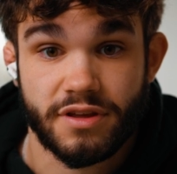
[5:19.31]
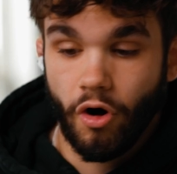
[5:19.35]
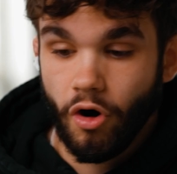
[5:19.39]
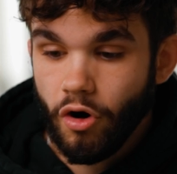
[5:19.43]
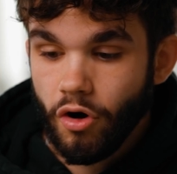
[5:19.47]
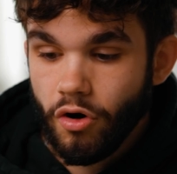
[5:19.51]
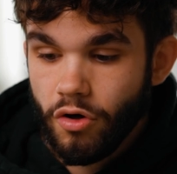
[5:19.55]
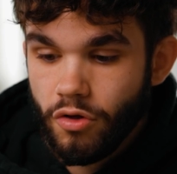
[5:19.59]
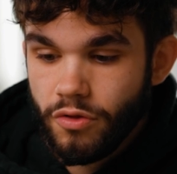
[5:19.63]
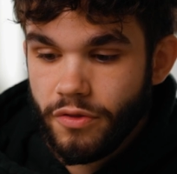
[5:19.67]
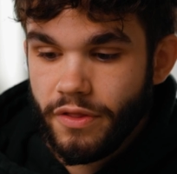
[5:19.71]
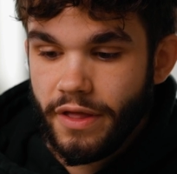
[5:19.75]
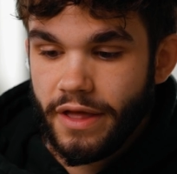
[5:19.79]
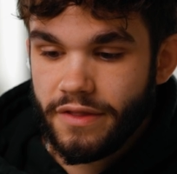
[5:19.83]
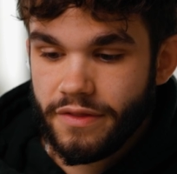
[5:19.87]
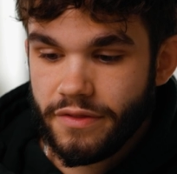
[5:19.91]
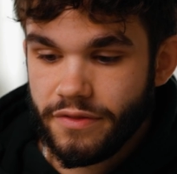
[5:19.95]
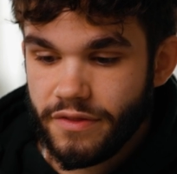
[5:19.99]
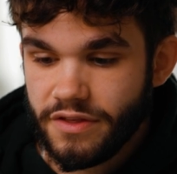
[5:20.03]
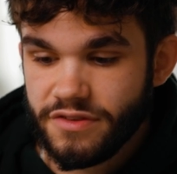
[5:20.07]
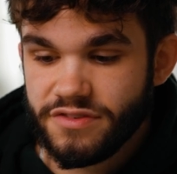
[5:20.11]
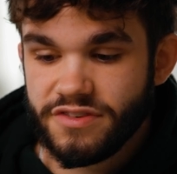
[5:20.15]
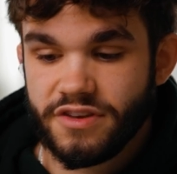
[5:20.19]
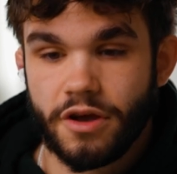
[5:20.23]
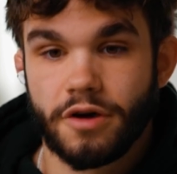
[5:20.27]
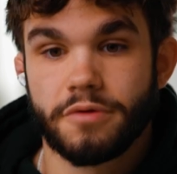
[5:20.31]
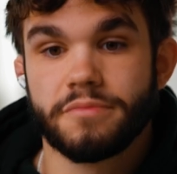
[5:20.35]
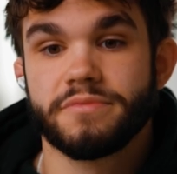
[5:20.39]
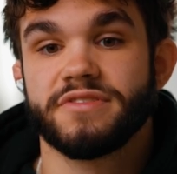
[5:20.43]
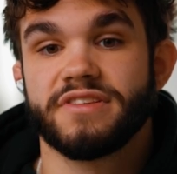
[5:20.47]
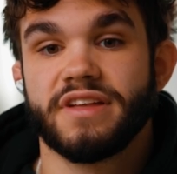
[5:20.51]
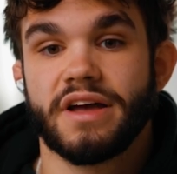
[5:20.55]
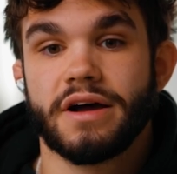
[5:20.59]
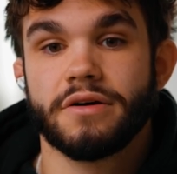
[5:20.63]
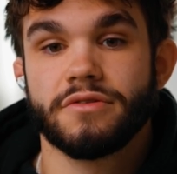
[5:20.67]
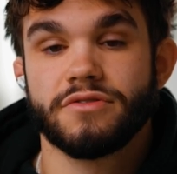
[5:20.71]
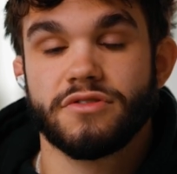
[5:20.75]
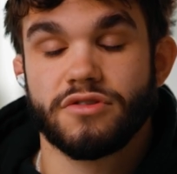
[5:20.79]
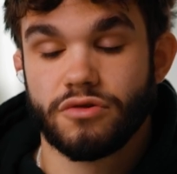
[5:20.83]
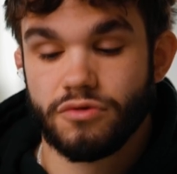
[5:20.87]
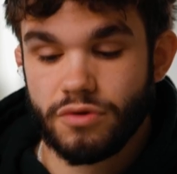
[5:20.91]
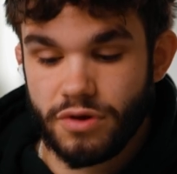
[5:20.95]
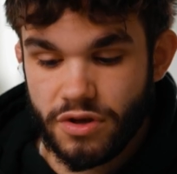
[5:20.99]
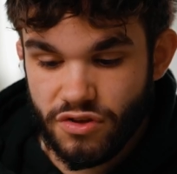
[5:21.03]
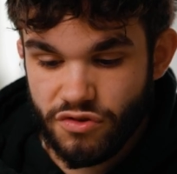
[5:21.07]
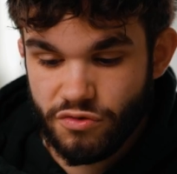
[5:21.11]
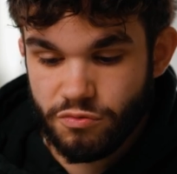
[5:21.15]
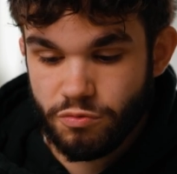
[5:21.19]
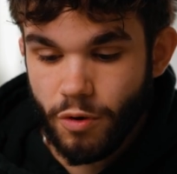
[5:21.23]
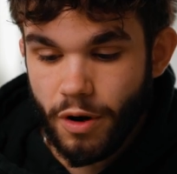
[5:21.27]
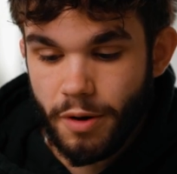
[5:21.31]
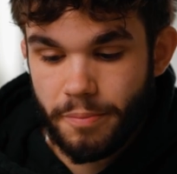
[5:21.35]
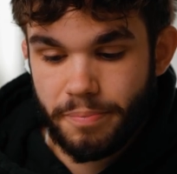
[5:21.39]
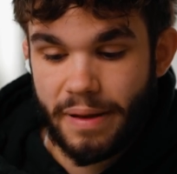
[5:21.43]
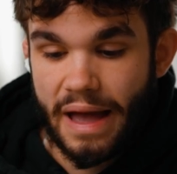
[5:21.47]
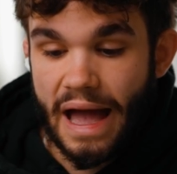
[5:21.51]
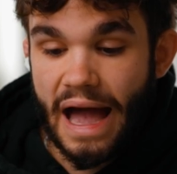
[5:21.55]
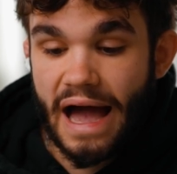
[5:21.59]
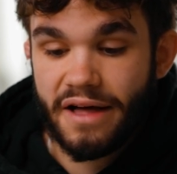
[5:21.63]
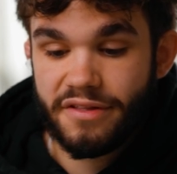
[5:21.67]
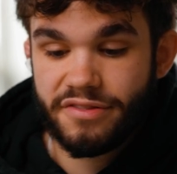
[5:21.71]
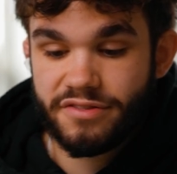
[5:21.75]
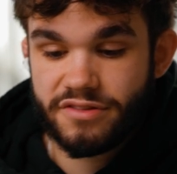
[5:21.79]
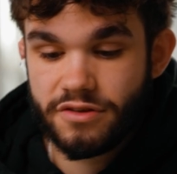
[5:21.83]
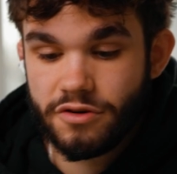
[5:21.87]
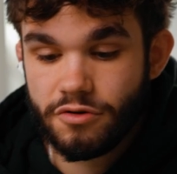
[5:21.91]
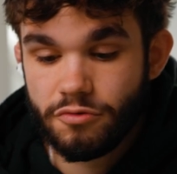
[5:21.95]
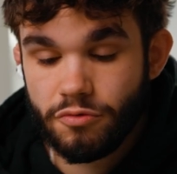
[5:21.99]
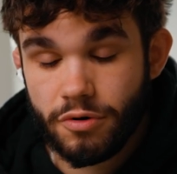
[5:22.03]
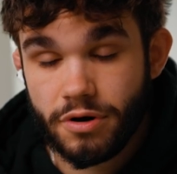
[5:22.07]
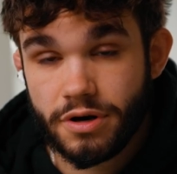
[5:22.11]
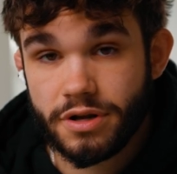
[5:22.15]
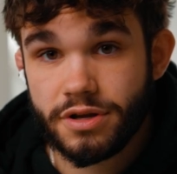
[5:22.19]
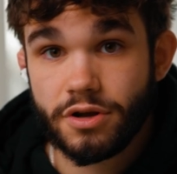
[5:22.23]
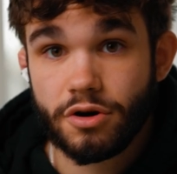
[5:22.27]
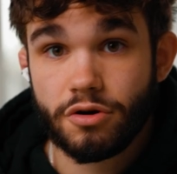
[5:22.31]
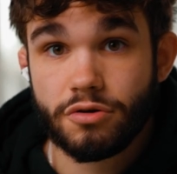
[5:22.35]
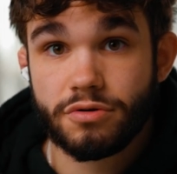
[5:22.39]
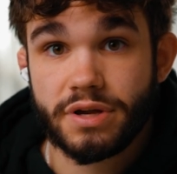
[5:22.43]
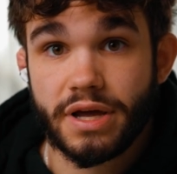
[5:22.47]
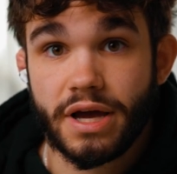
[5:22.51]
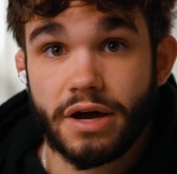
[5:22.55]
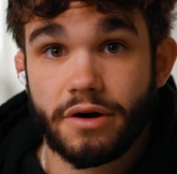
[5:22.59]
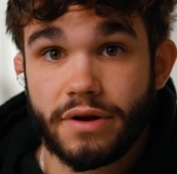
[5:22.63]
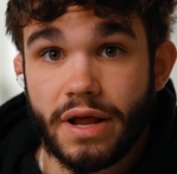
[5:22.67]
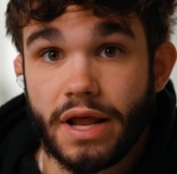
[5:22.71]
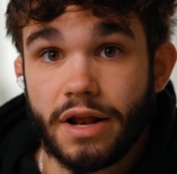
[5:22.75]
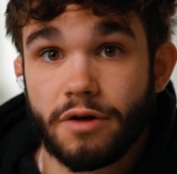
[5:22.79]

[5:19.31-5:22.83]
All that this comes down to is what path do you want to go down